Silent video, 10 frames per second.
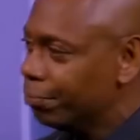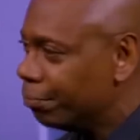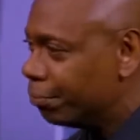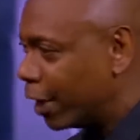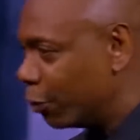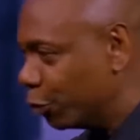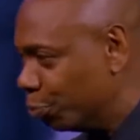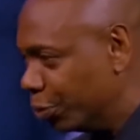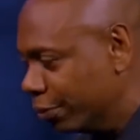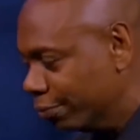would have been
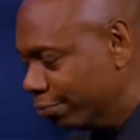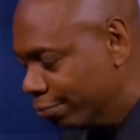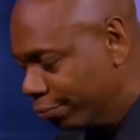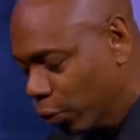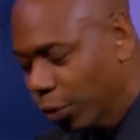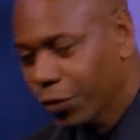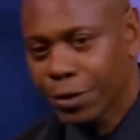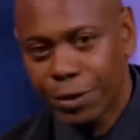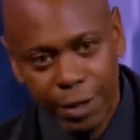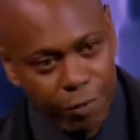more than enough.
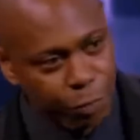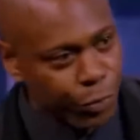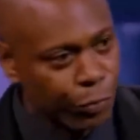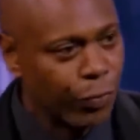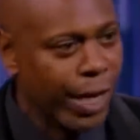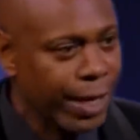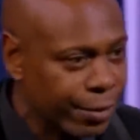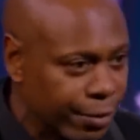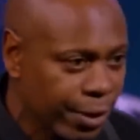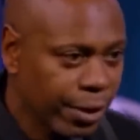But the fact
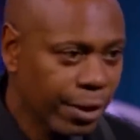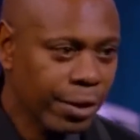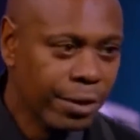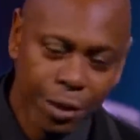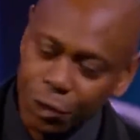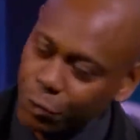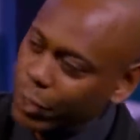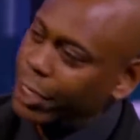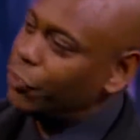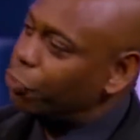that she raised me
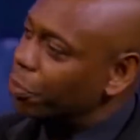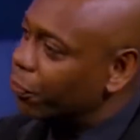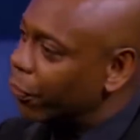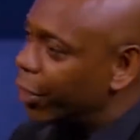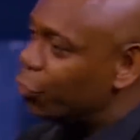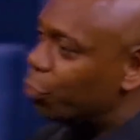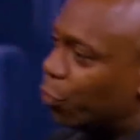and raised me well,